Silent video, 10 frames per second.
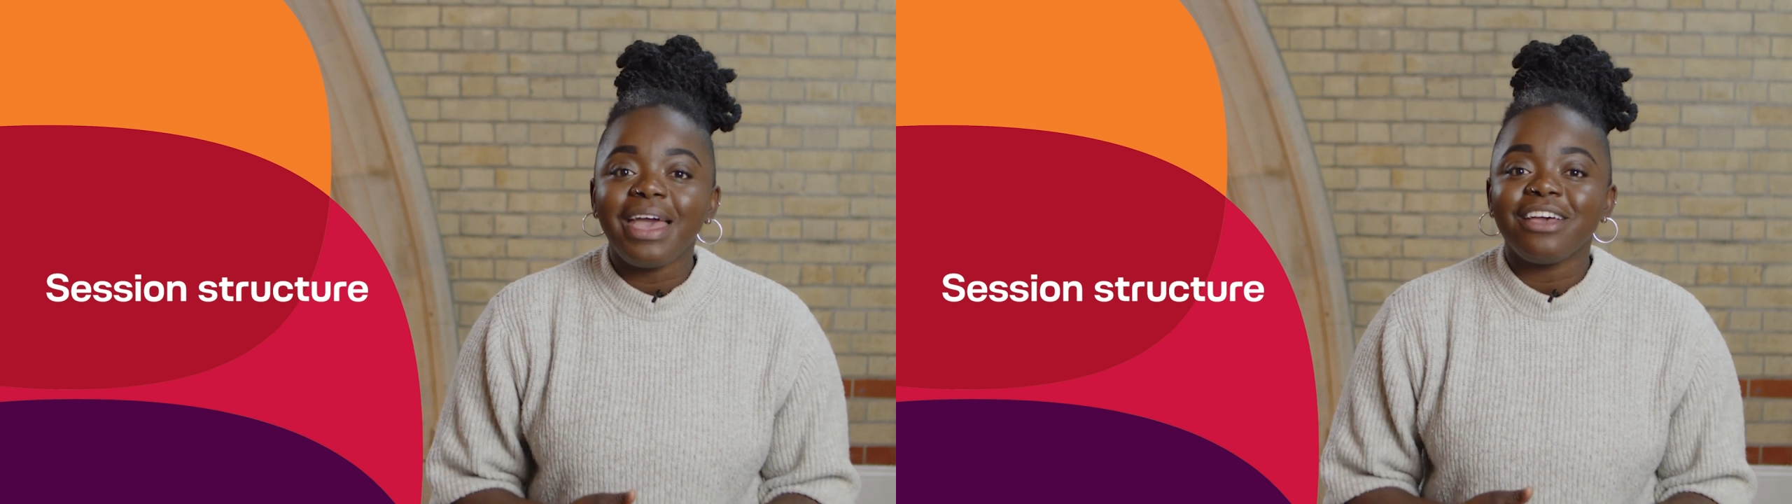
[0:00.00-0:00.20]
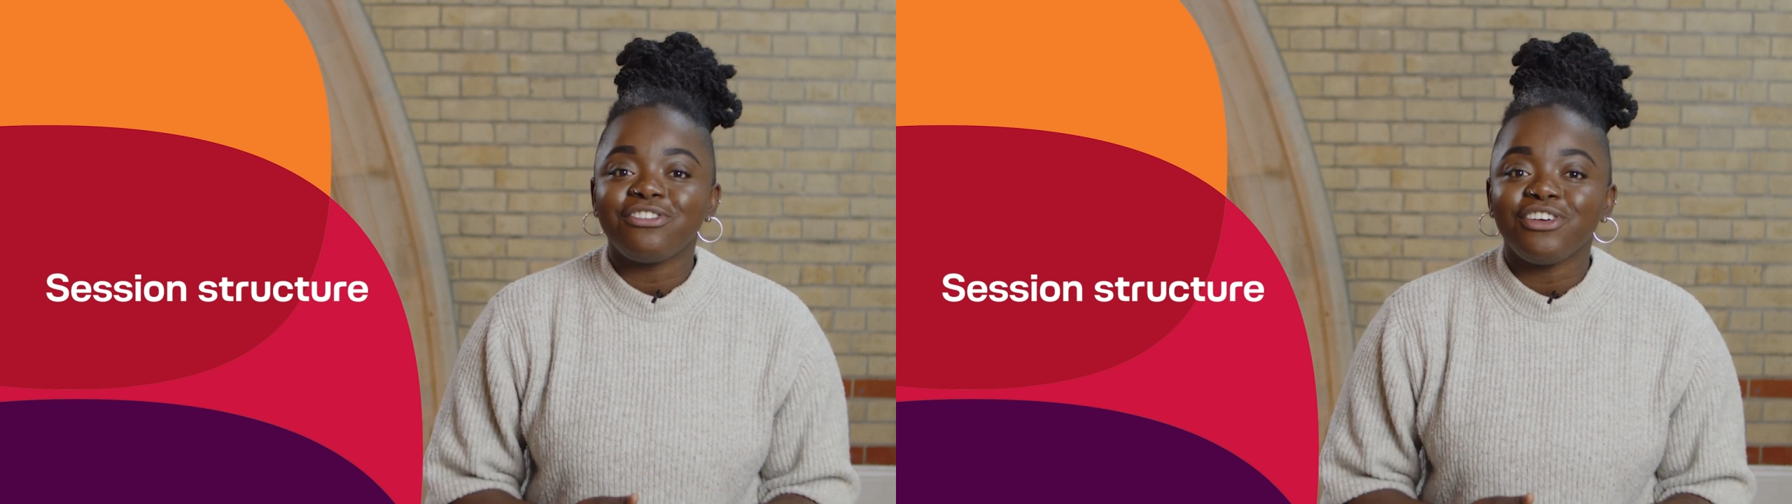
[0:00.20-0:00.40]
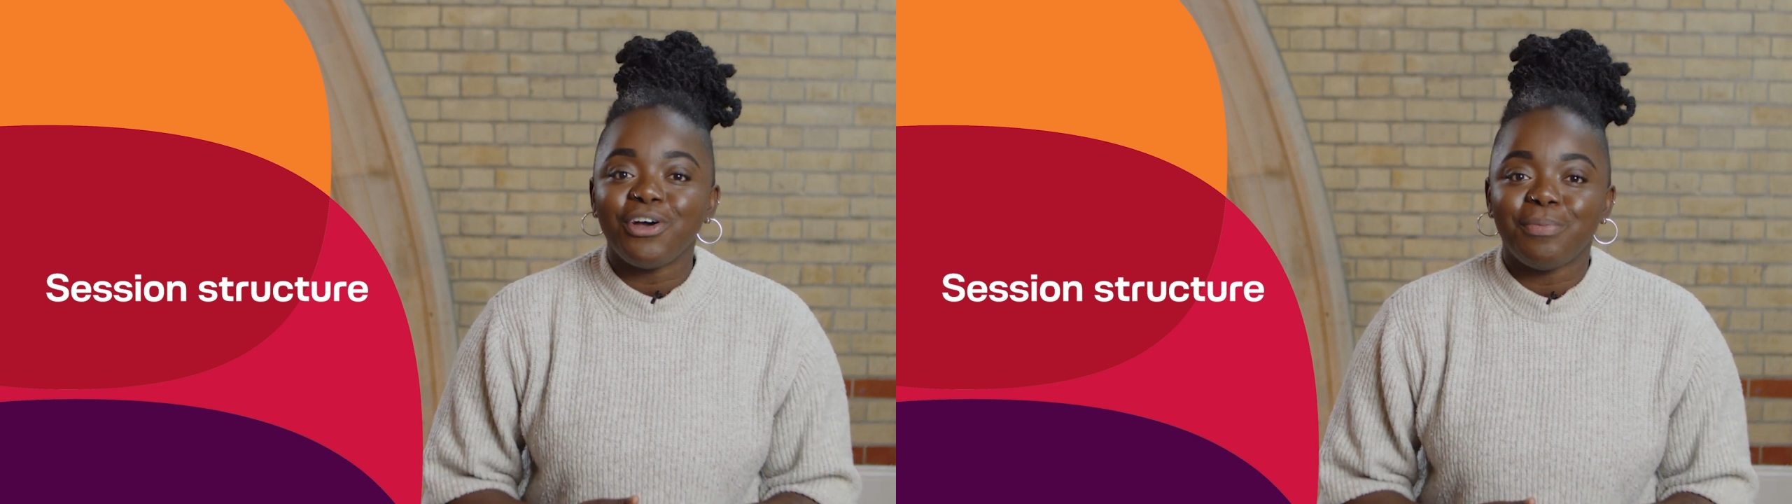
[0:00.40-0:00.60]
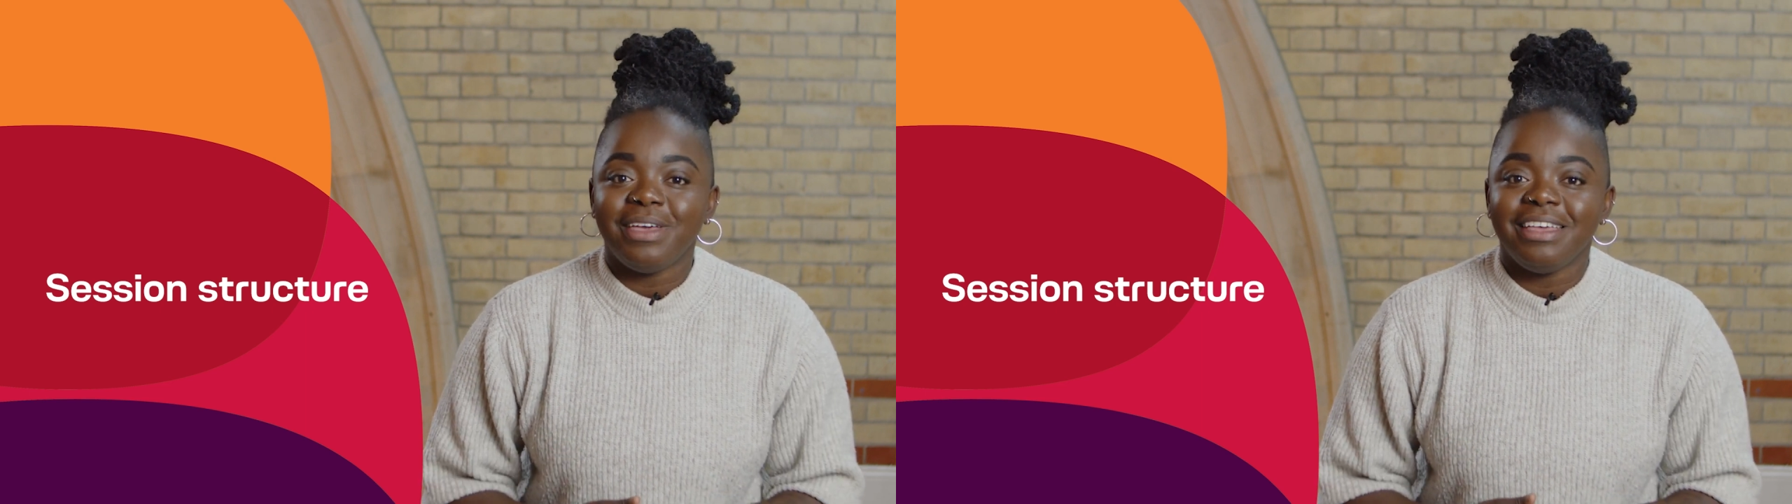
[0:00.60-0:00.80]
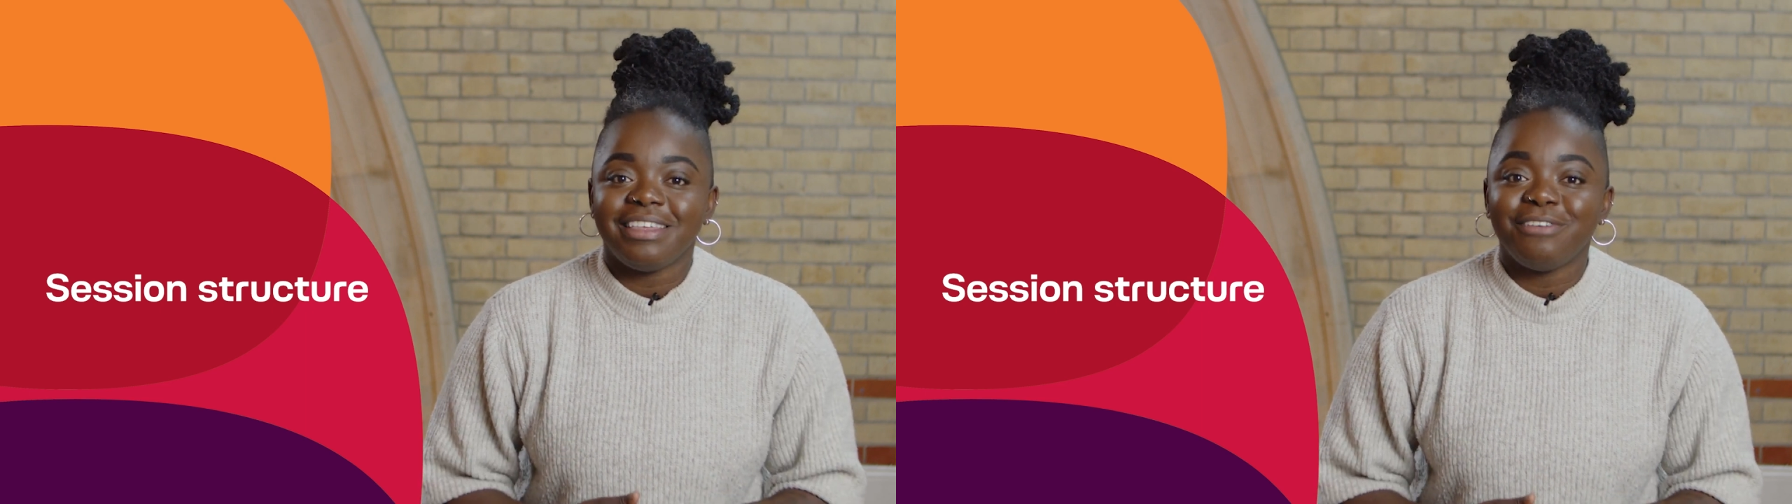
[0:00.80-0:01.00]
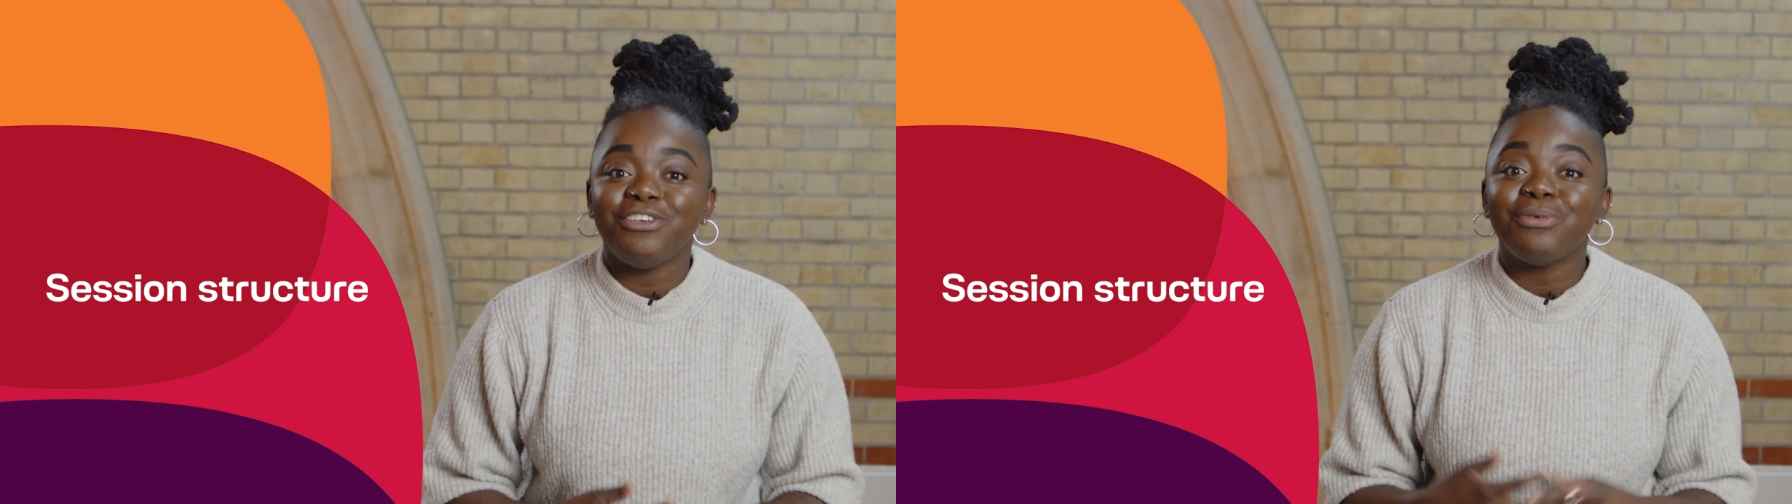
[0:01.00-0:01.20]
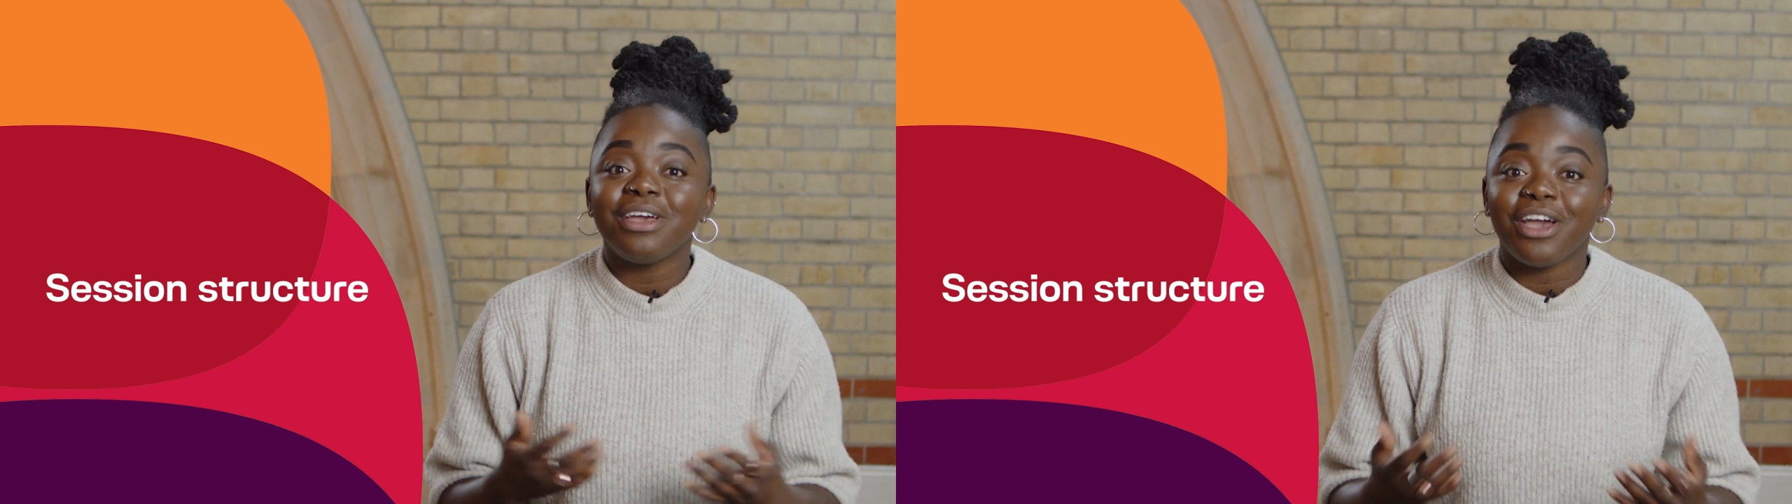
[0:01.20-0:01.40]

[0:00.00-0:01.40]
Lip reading: extra copies if you are